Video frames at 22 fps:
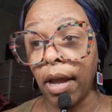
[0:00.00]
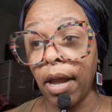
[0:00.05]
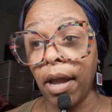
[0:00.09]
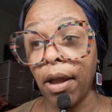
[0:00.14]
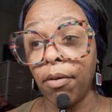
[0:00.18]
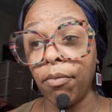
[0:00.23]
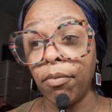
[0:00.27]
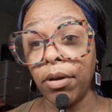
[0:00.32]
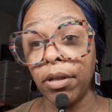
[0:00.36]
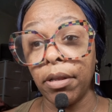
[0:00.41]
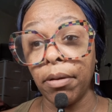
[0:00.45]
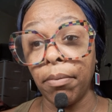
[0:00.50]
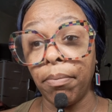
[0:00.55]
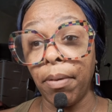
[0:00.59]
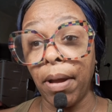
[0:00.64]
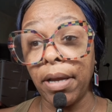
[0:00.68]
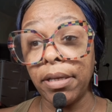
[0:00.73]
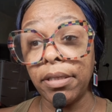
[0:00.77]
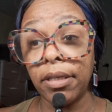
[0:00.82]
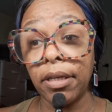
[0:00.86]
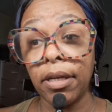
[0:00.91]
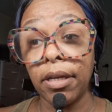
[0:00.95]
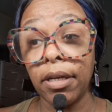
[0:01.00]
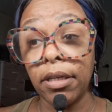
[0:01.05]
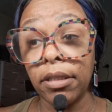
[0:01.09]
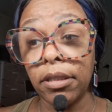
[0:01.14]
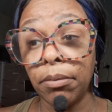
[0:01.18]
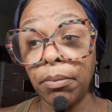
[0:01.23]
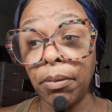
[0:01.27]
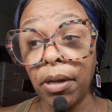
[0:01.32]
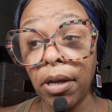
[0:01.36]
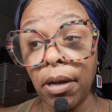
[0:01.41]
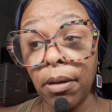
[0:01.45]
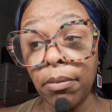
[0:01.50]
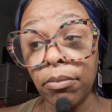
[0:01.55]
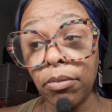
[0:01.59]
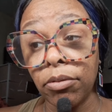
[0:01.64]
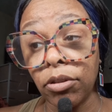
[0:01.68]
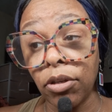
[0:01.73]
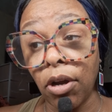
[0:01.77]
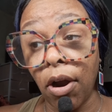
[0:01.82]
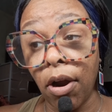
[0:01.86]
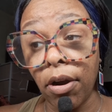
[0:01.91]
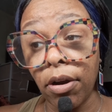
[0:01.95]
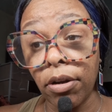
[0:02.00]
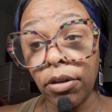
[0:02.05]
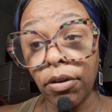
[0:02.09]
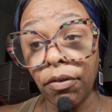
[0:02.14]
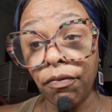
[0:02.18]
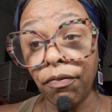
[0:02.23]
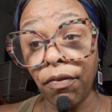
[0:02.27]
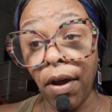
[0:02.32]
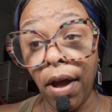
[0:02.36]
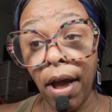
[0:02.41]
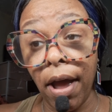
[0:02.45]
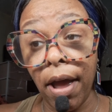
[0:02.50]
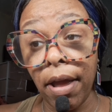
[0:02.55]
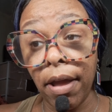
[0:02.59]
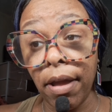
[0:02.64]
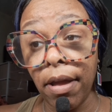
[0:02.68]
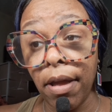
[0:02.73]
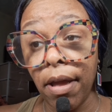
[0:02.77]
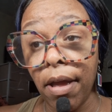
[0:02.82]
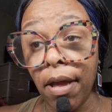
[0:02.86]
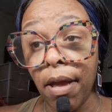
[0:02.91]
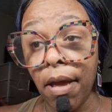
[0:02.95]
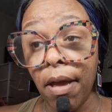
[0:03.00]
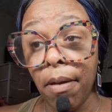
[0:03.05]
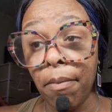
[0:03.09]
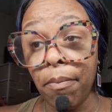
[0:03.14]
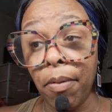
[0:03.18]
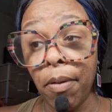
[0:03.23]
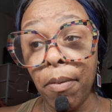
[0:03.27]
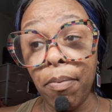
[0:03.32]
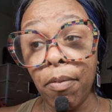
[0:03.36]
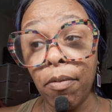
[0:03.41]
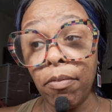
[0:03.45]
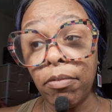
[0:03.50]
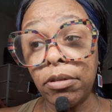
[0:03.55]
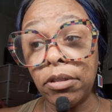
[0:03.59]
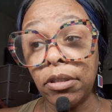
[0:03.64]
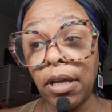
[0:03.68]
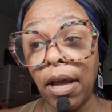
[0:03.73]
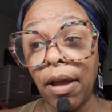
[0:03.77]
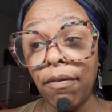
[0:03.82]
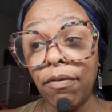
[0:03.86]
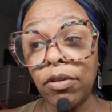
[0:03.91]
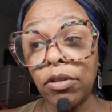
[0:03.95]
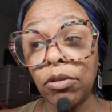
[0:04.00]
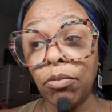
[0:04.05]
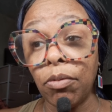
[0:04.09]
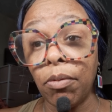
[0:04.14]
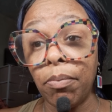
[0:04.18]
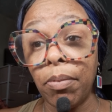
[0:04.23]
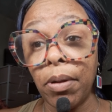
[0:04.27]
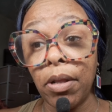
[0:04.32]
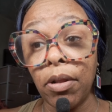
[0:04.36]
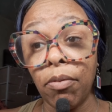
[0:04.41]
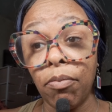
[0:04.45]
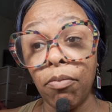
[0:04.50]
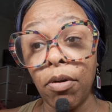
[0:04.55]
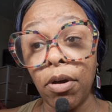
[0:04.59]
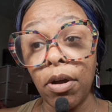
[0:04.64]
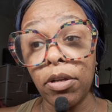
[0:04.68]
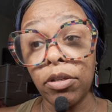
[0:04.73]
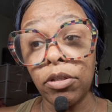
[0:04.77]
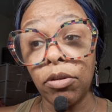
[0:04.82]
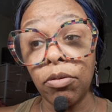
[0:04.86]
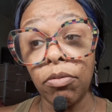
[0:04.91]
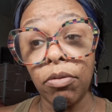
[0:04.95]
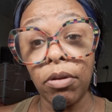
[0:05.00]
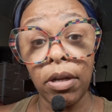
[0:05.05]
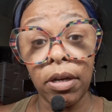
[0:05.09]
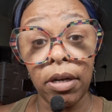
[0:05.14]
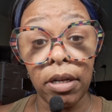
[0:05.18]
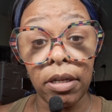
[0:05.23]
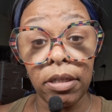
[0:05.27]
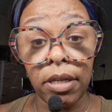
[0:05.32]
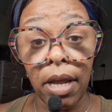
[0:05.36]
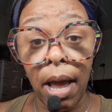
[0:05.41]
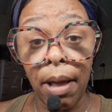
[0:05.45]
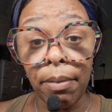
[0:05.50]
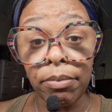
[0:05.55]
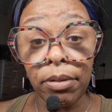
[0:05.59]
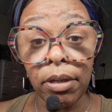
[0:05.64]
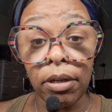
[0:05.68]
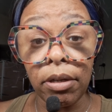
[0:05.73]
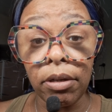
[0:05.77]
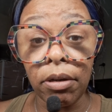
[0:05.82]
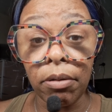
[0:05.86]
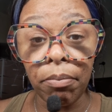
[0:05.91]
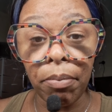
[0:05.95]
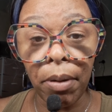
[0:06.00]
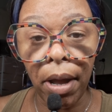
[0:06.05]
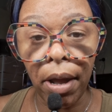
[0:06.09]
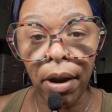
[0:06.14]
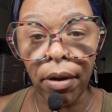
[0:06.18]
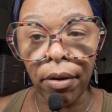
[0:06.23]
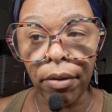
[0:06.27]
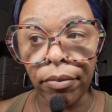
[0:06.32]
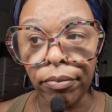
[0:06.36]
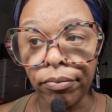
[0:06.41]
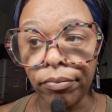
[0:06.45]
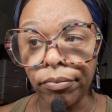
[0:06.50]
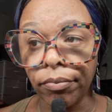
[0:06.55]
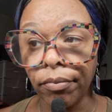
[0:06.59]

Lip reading: And when the basic goods becomes harder to find, people with savings will be the ones who can adapt a little better.